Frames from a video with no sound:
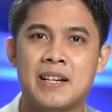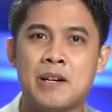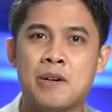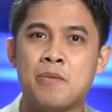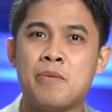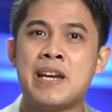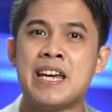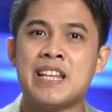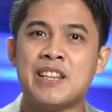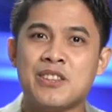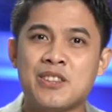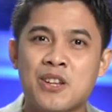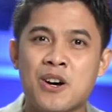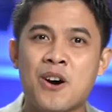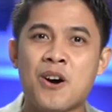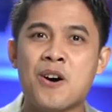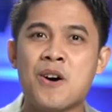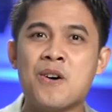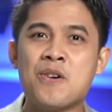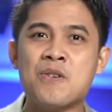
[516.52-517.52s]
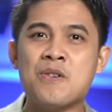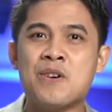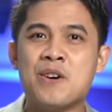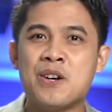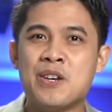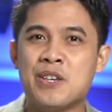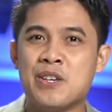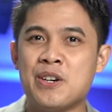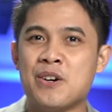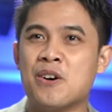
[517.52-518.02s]
We know
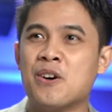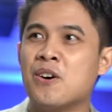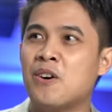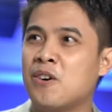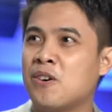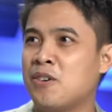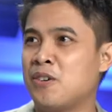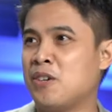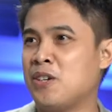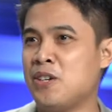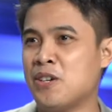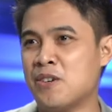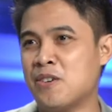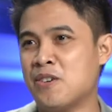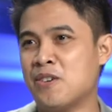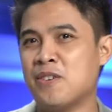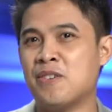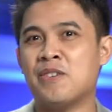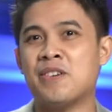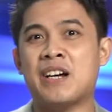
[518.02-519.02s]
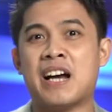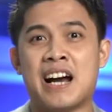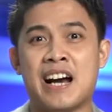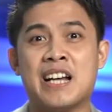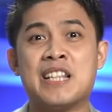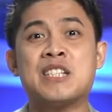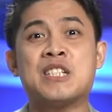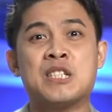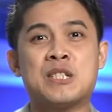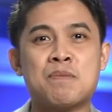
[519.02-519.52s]
yung
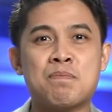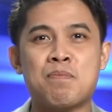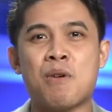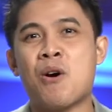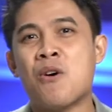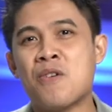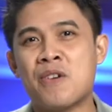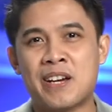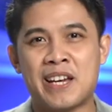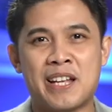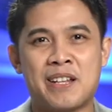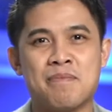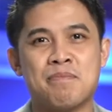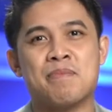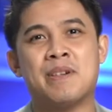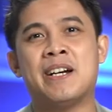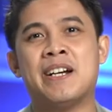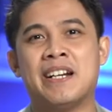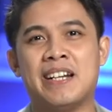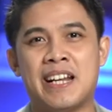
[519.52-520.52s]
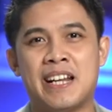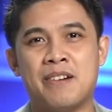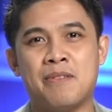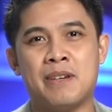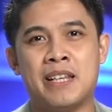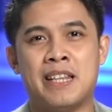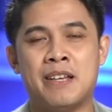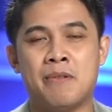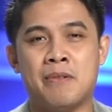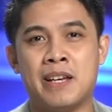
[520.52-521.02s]
unspoken burden
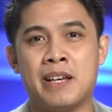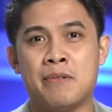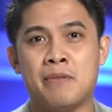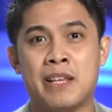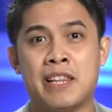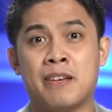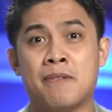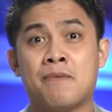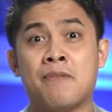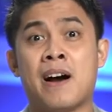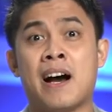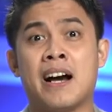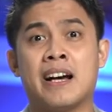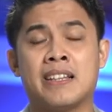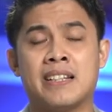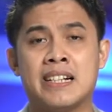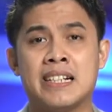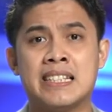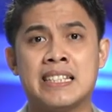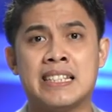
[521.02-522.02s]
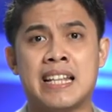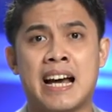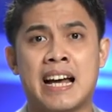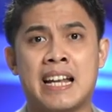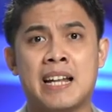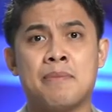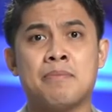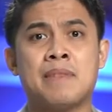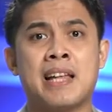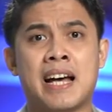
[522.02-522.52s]
with the fathers na
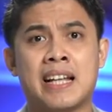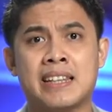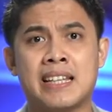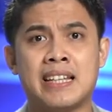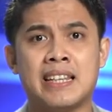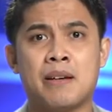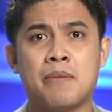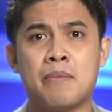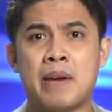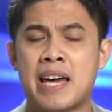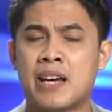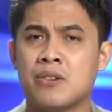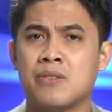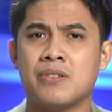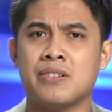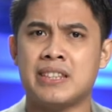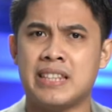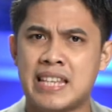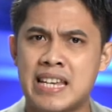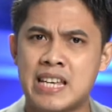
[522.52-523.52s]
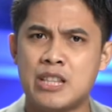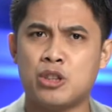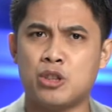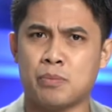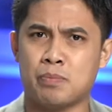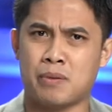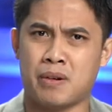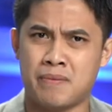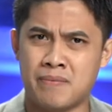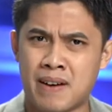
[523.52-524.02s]
alam natin na merong need to
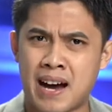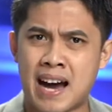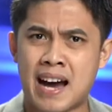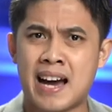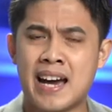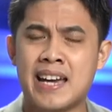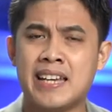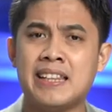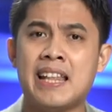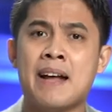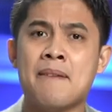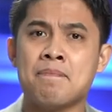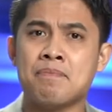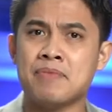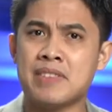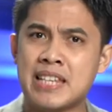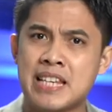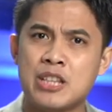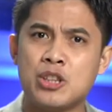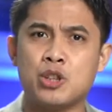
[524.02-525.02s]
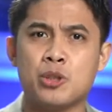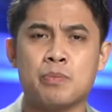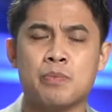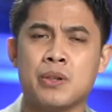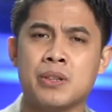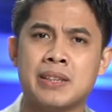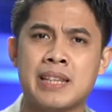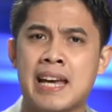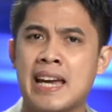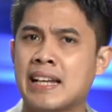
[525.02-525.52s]
provide, need to
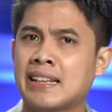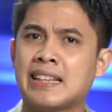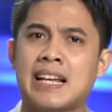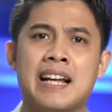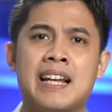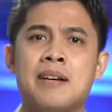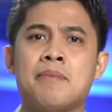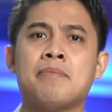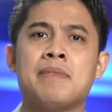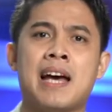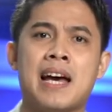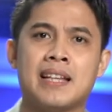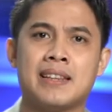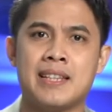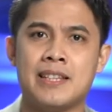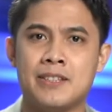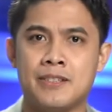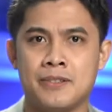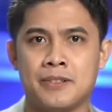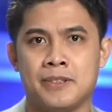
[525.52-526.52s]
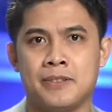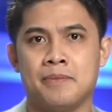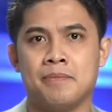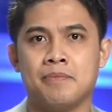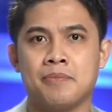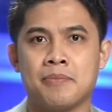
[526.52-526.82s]
protect. Alam natin yun.